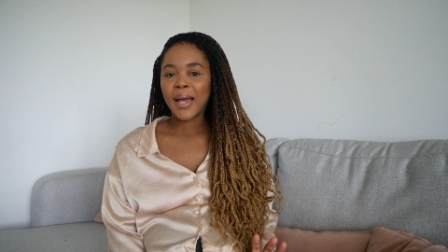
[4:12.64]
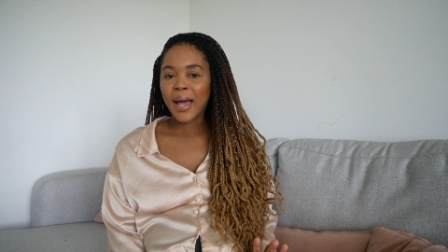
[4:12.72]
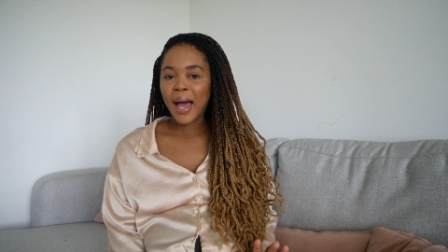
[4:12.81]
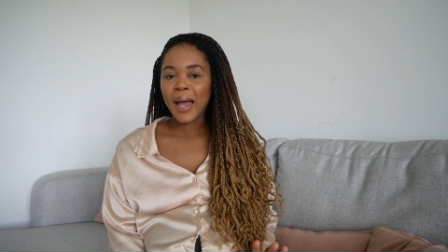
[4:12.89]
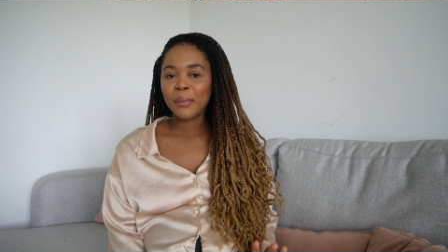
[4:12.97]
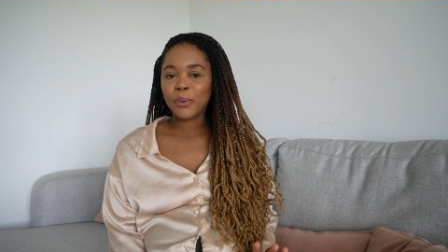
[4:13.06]

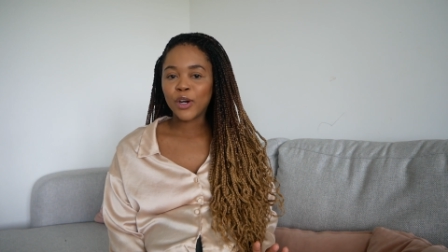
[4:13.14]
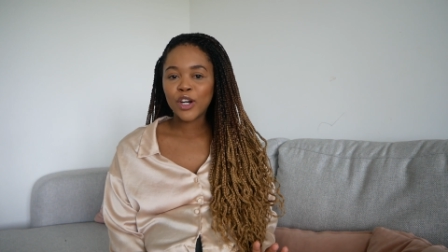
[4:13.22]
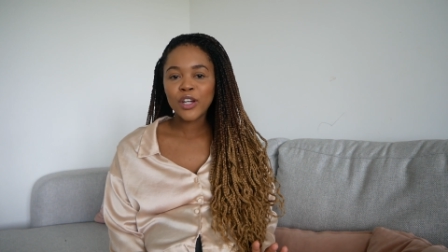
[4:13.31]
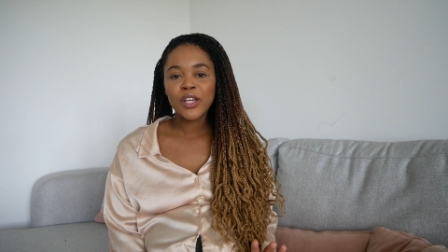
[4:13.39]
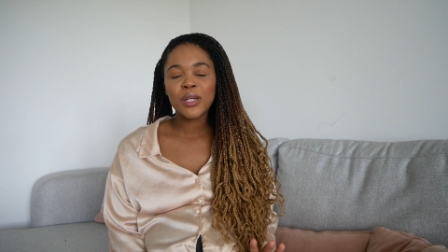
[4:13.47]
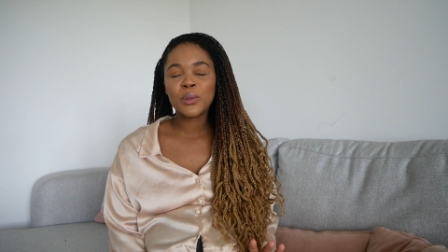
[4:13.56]
hyper
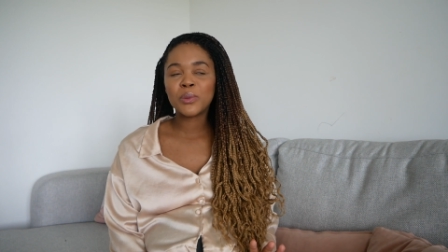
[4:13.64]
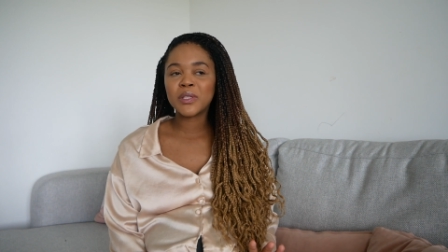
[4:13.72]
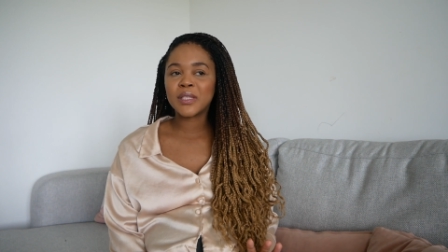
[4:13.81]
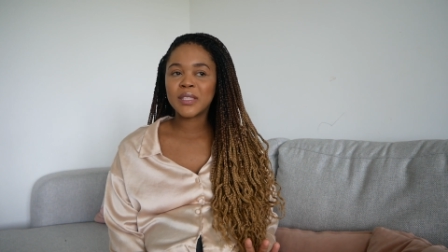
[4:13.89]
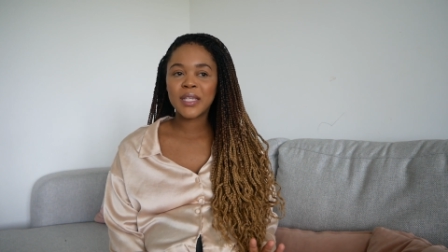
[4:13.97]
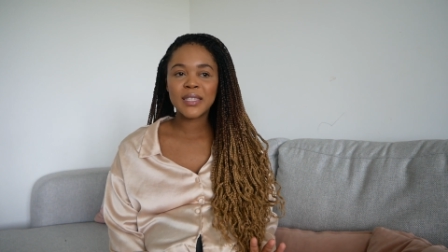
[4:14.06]
he was
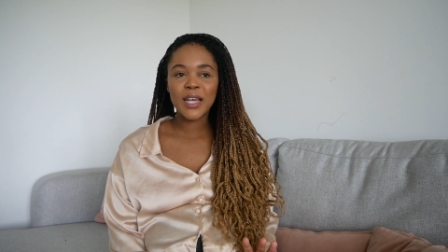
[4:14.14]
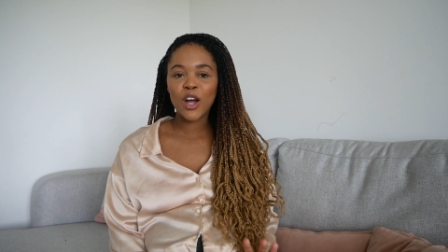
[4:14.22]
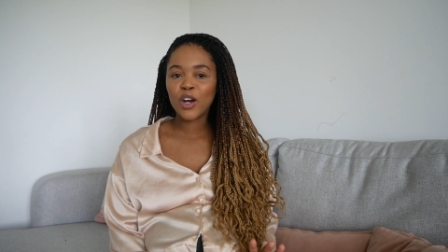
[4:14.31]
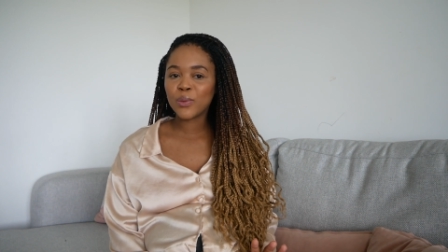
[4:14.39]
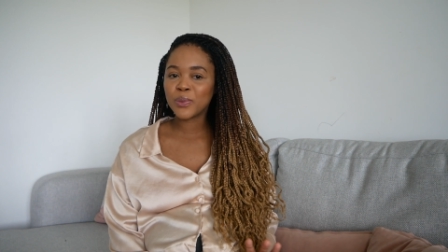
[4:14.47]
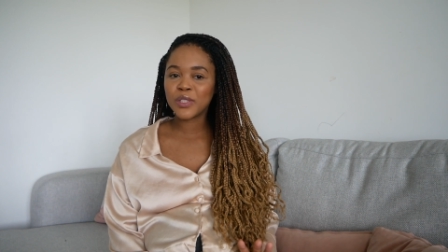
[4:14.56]
his
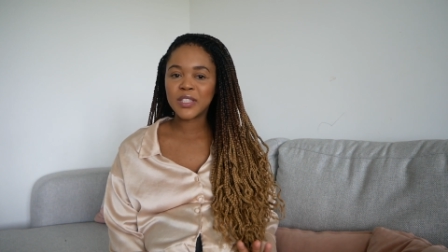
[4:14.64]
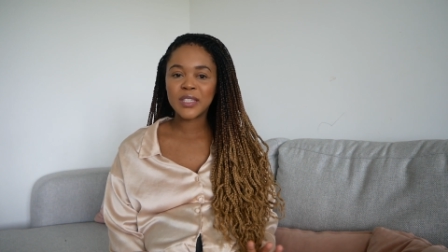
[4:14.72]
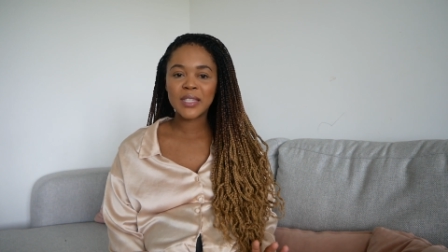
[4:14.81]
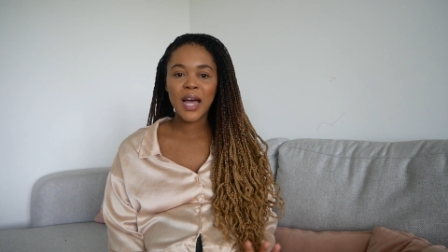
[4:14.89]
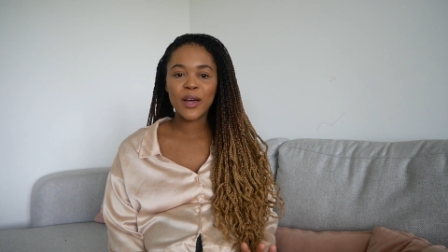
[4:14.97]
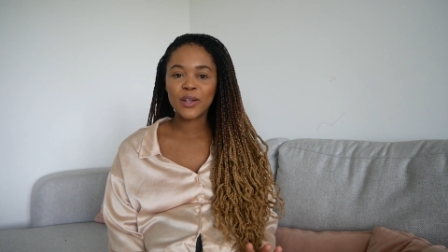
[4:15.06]
heart was
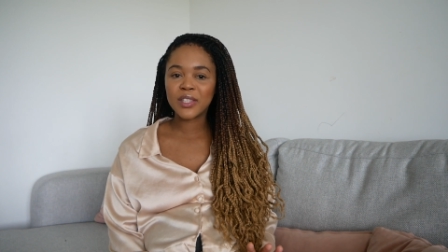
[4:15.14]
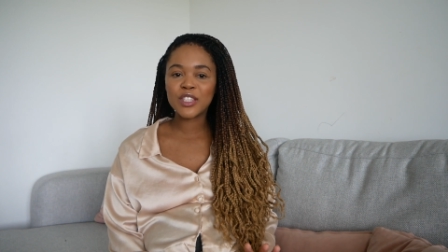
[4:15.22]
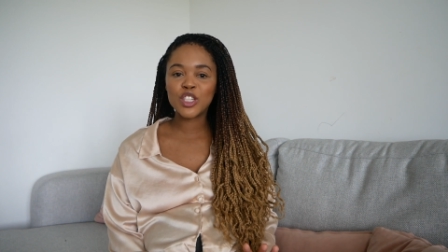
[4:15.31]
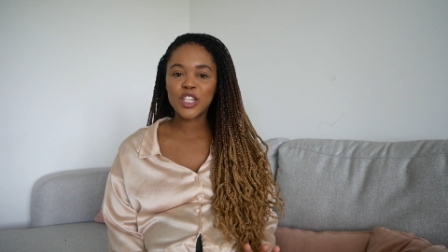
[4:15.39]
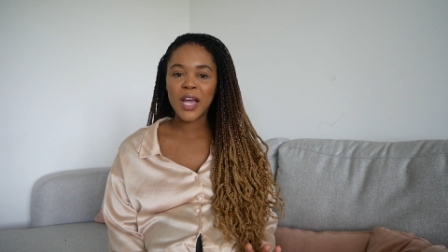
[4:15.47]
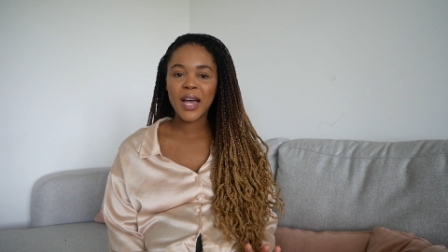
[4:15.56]
just out of
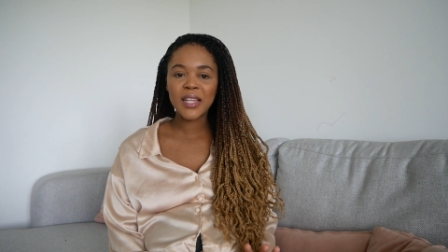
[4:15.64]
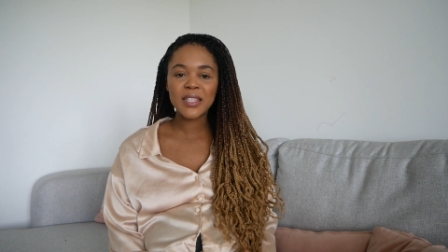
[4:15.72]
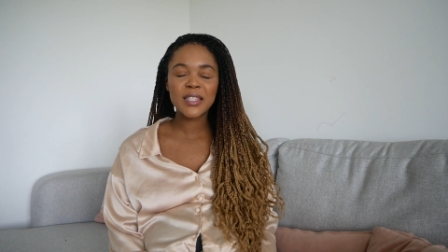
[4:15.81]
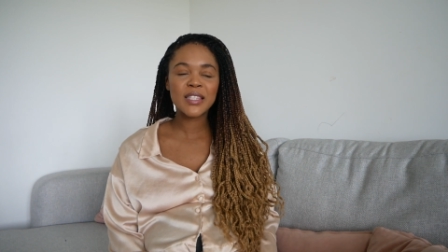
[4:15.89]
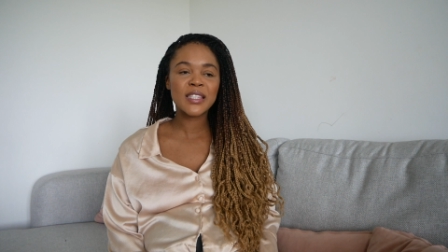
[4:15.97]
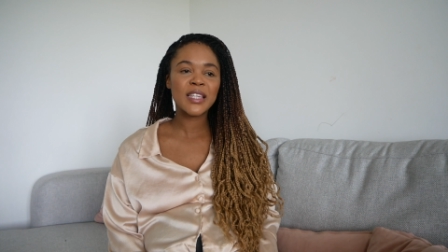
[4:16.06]
his
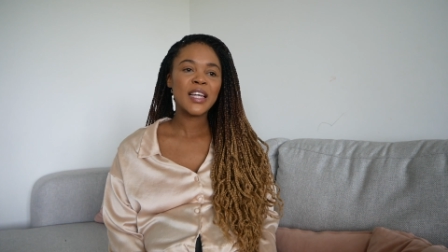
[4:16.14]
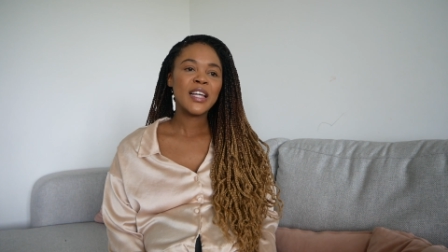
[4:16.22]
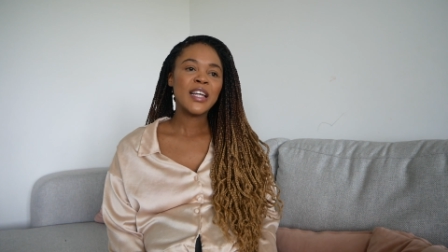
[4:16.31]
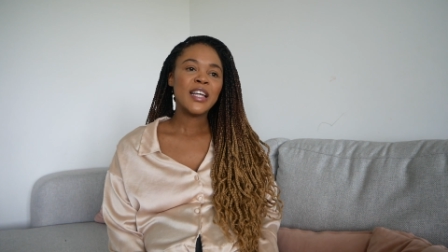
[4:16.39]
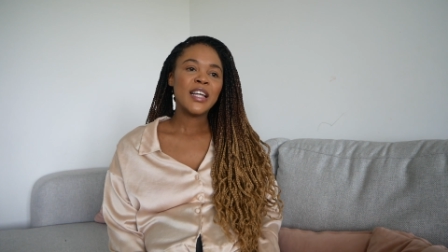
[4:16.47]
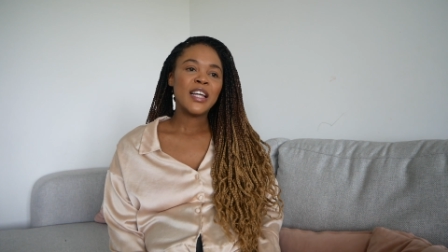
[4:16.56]
chats
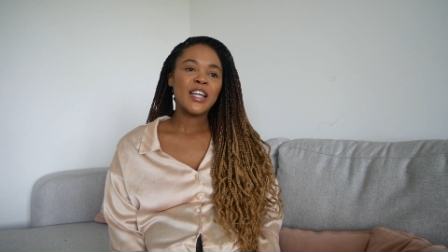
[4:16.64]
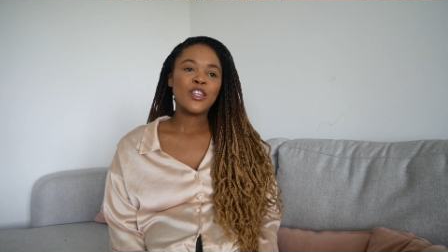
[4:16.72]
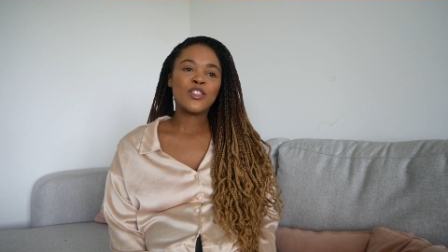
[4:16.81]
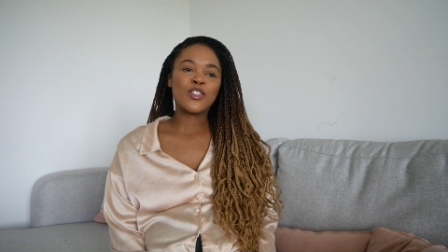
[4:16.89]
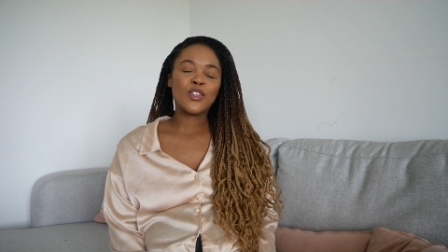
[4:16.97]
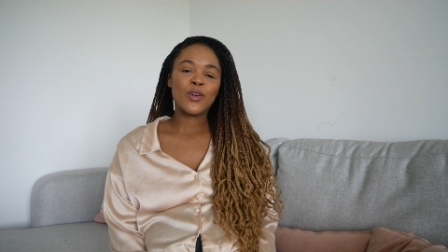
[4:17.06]

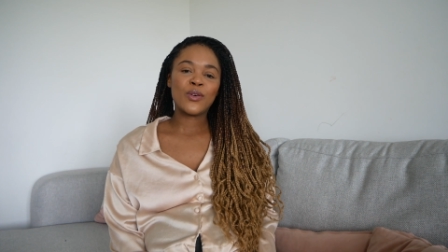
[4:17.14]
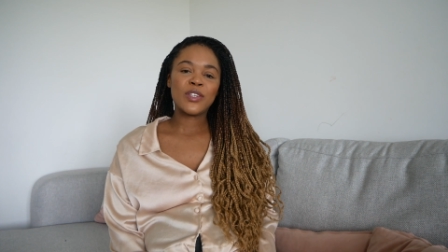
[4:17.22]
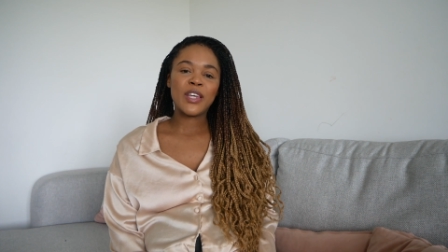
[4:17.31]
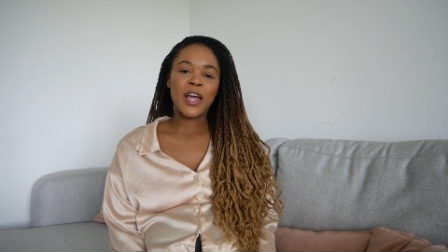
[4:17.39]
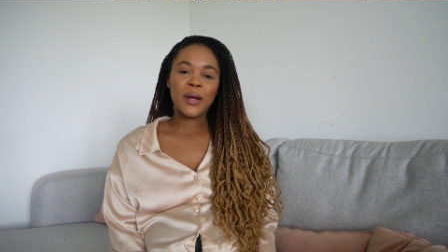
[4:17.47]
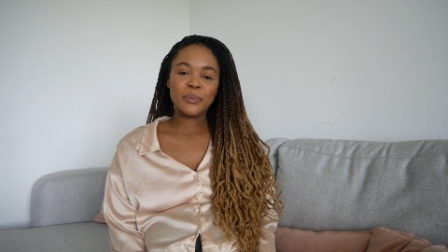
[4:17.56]
so
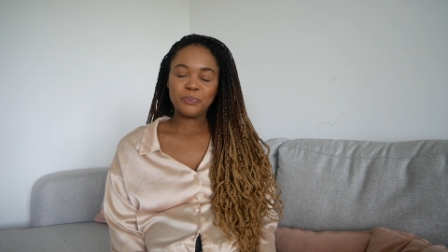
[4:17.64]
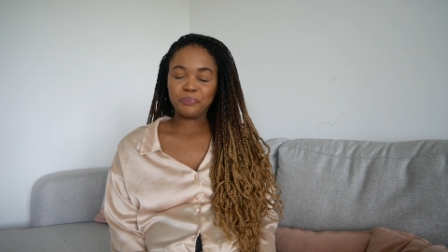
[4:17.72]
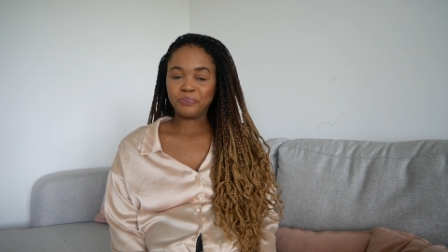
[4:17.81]
yeah